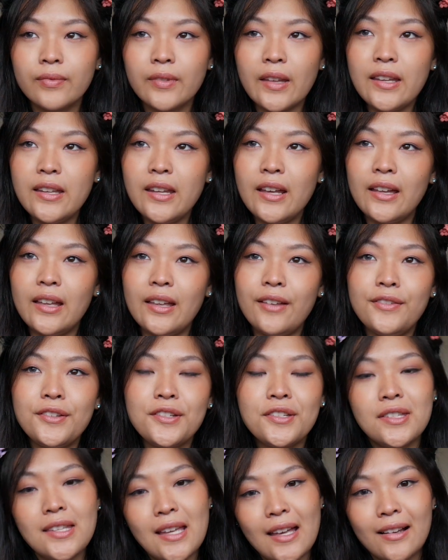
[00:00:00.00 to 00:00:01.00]
And yeah, if you
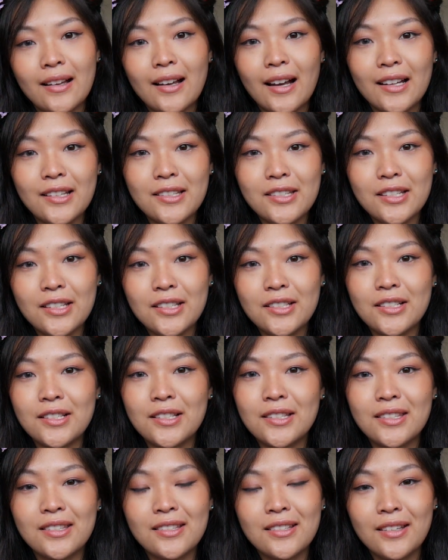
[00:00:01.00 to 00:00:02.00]
stan kaachi,
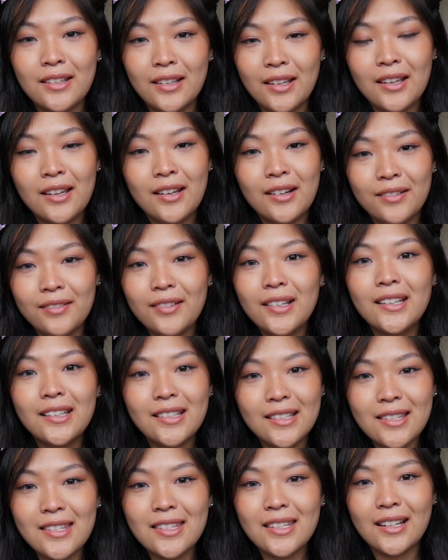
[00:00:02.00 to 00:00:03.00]
just
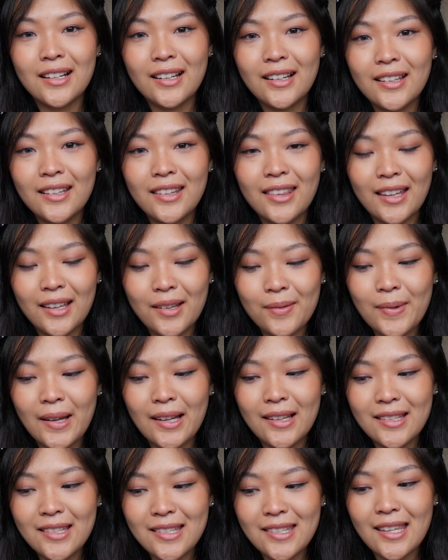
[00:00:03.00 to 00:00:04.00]
reconsider. Think
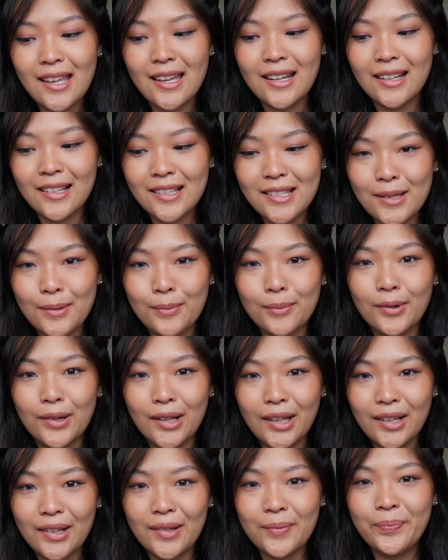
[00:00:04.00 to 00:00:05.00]
about standing
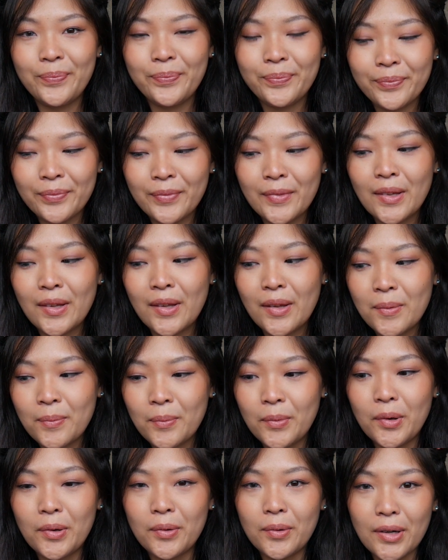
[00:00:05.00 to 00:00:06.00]
someone
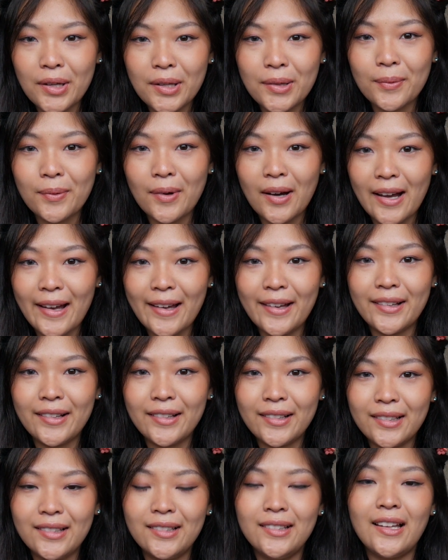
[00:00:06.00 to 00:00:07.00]
more
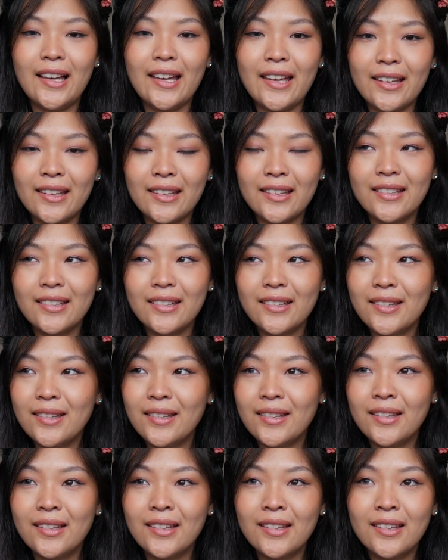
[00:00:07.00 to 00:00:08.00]
worthwhile. Like,
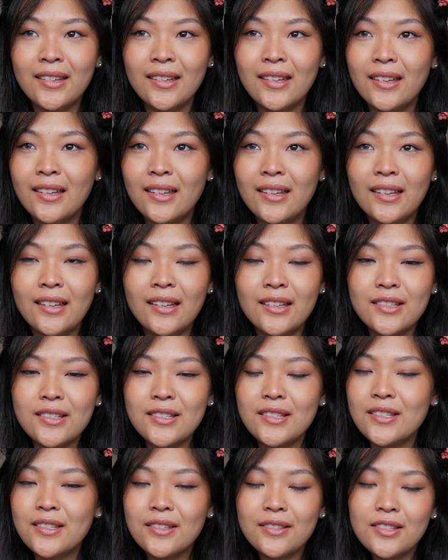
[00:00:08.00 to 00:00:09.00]

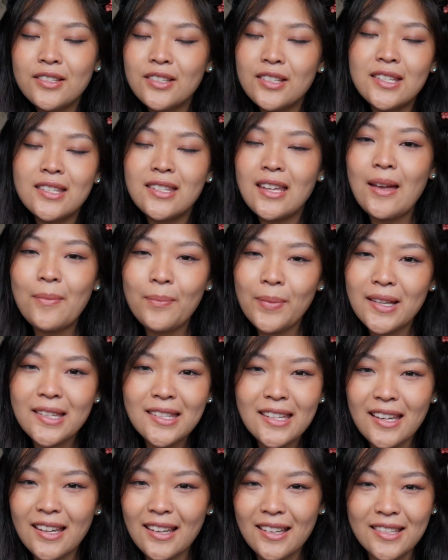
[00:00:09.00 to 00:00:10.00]
just just stan
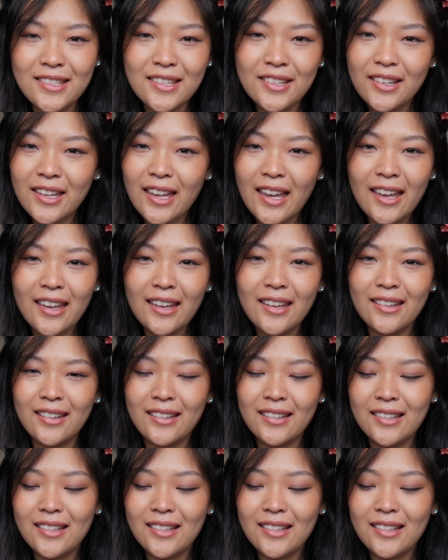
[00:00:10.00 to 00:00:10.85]
BTS, okay?